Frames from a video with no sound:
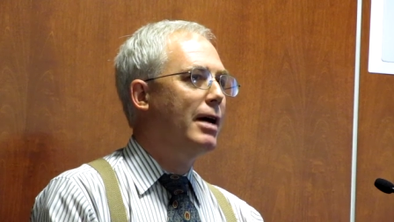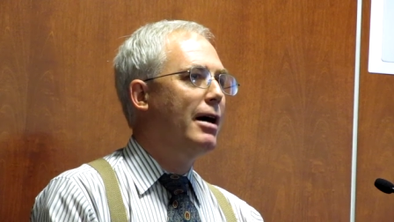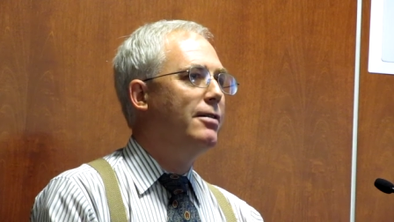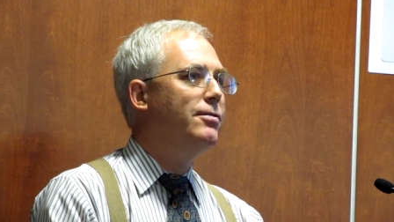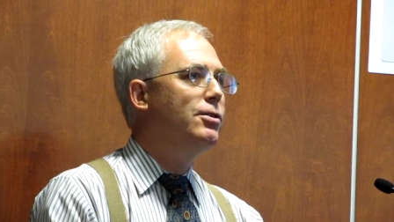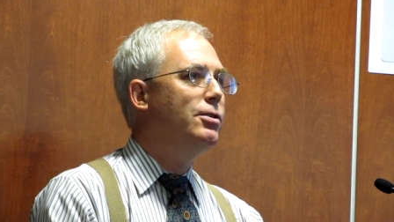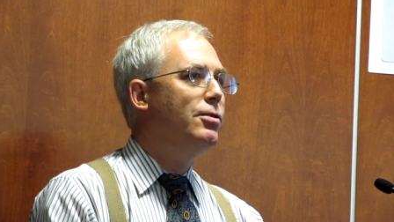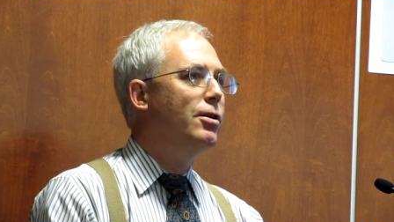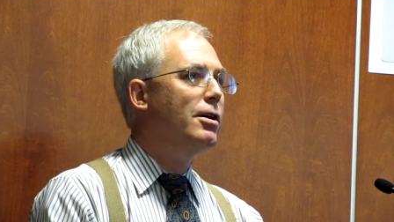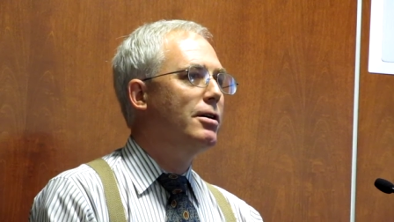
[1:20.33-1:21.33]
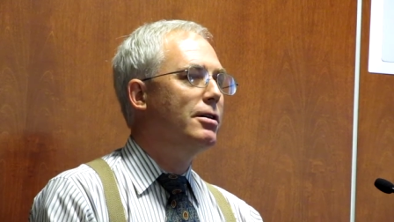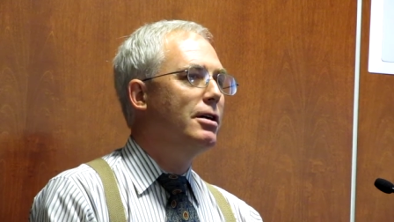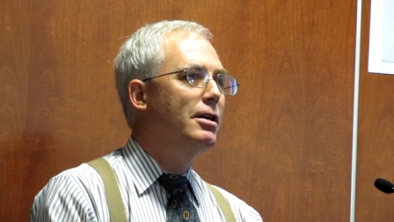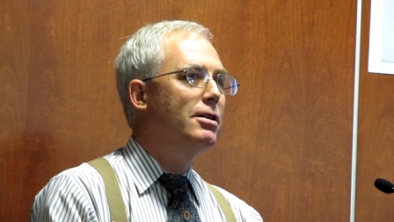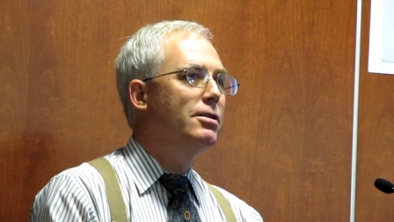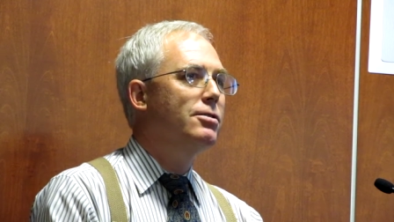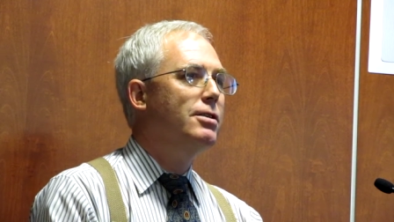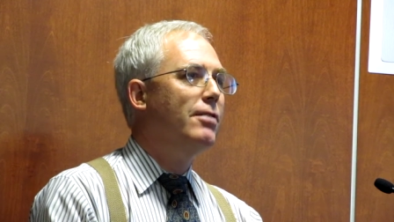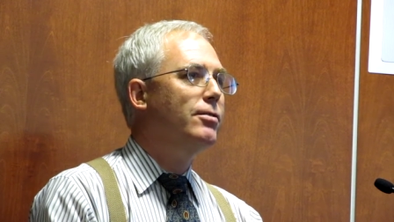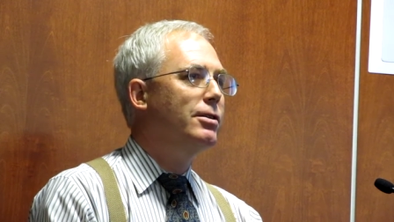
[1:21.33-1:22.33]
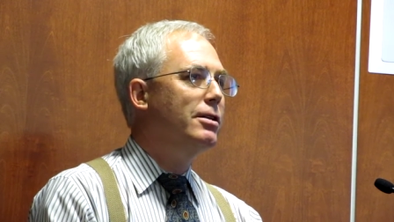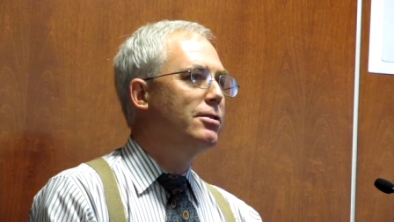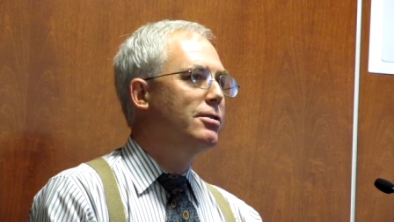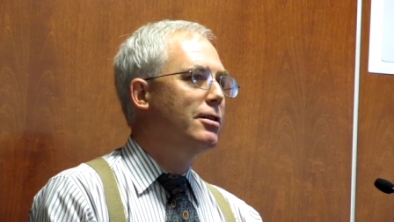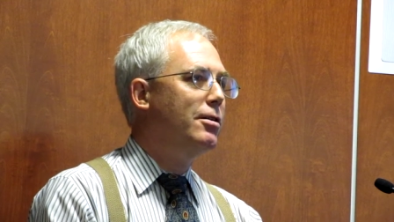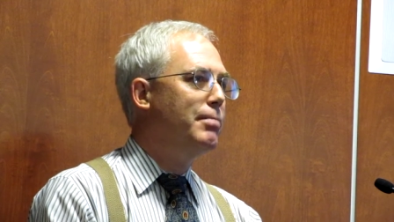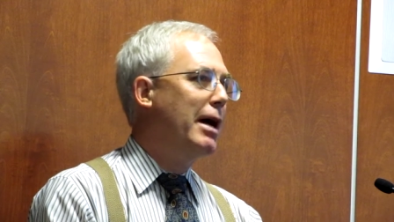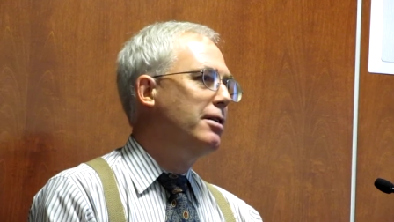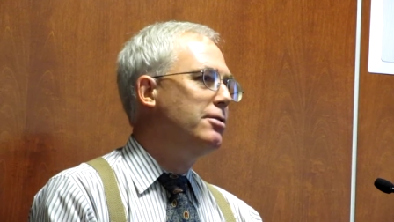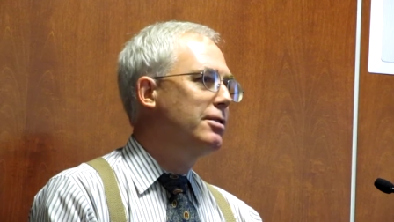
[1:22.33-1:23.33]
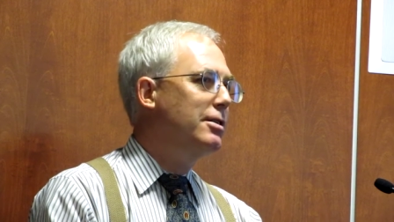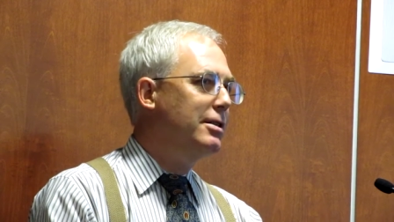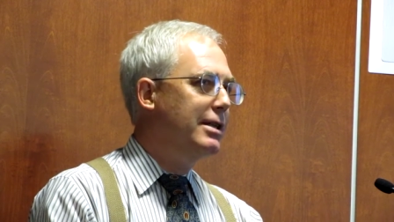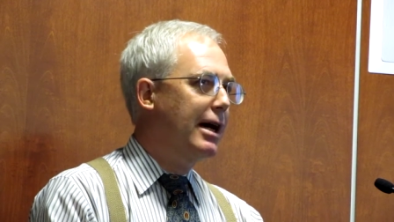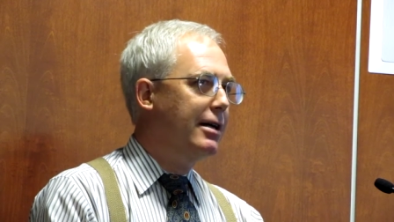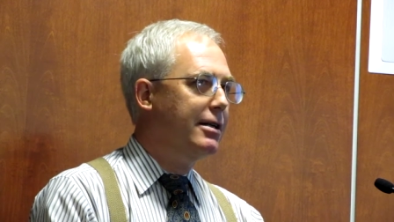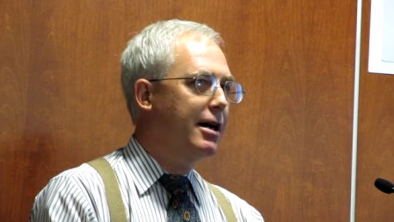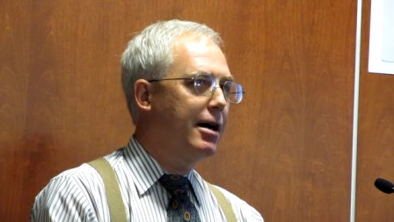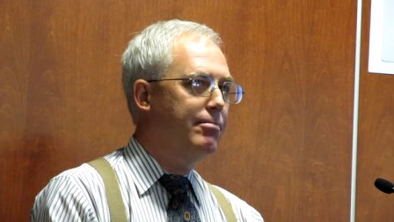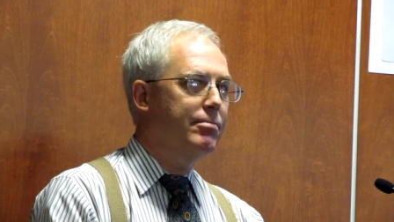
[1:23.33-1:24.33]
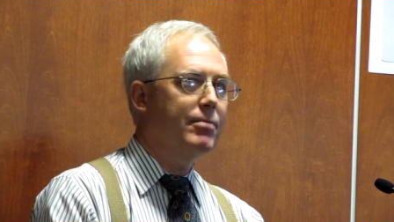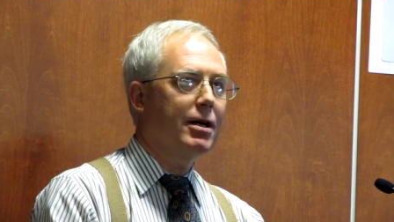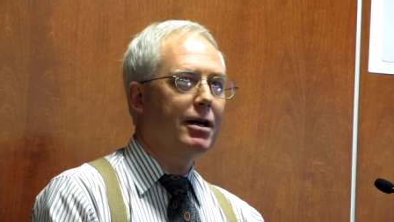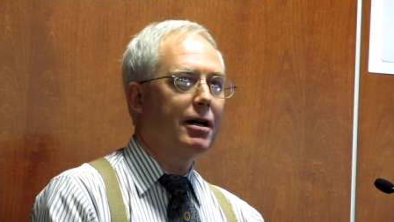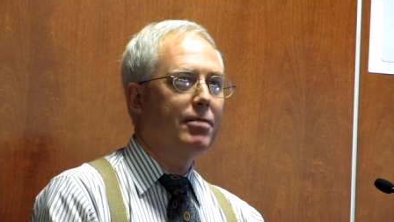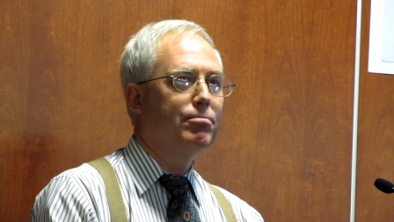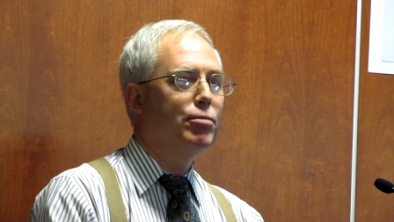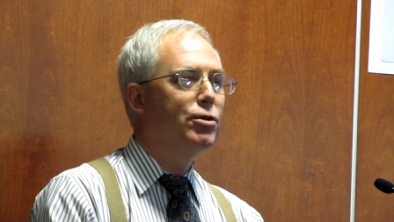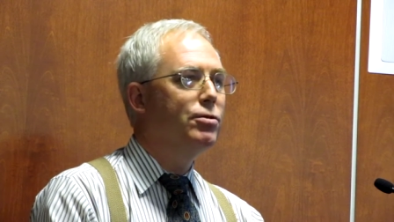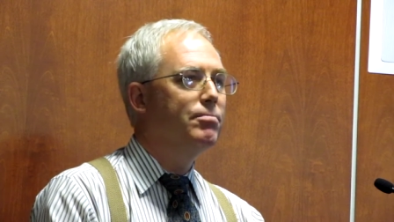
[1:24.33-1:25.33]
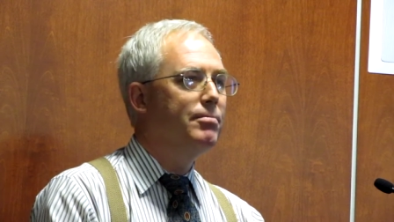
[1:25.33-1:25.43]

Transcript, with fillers: out of New York several years ago, back during the dot-com uh, boom